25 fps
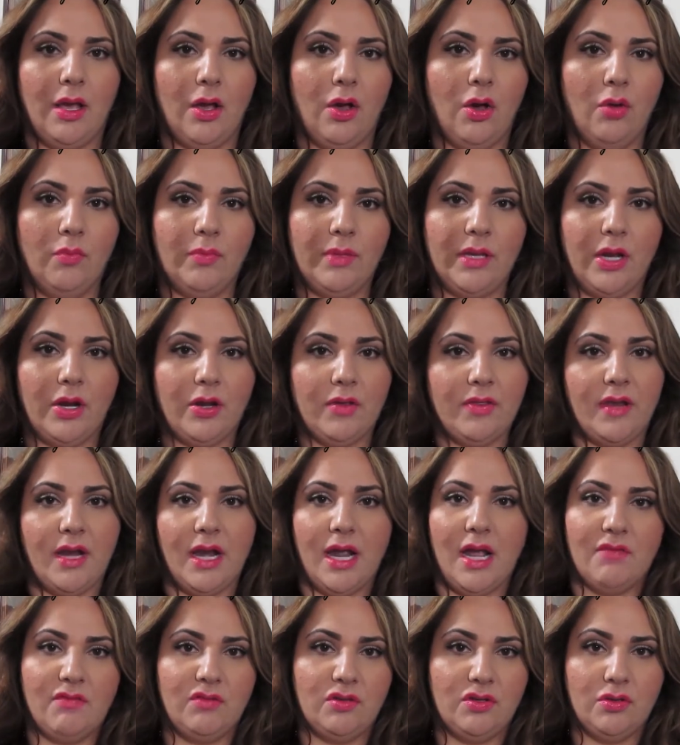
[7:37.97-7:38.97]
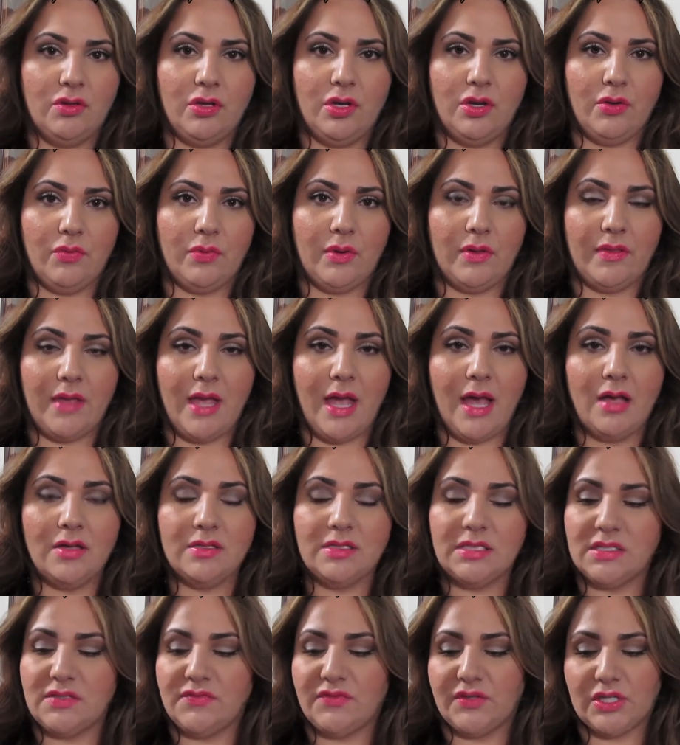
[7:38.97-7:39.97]
home care that I have to do here around the
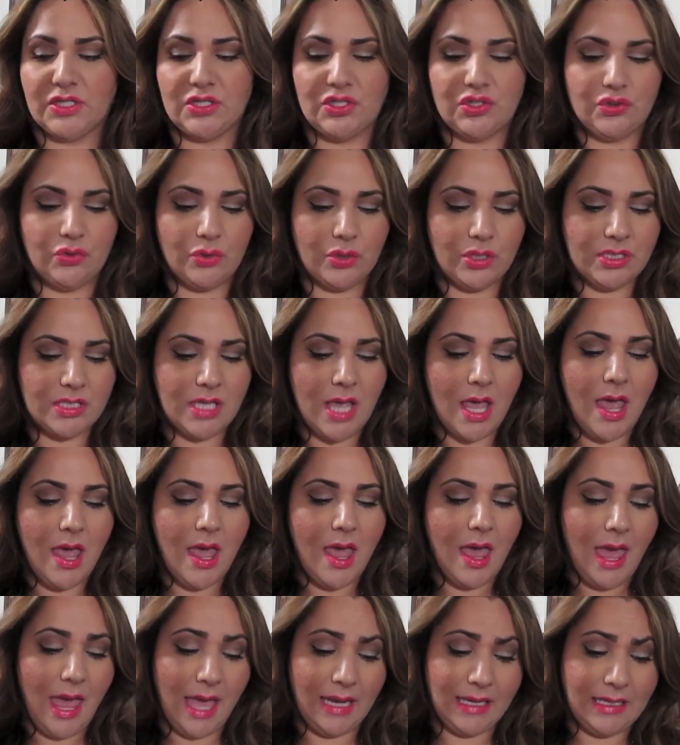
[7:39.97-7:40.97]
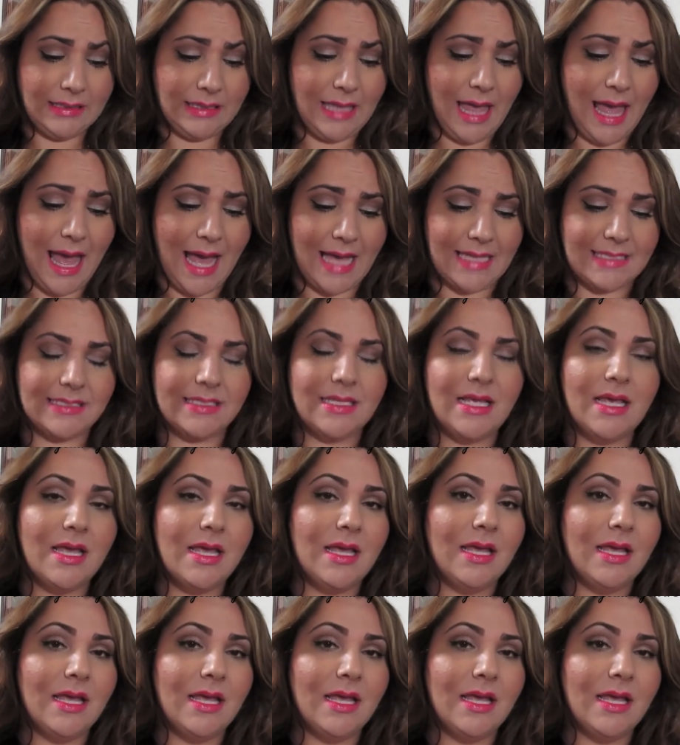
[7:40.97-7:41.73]
house as far as chores, and it lasts.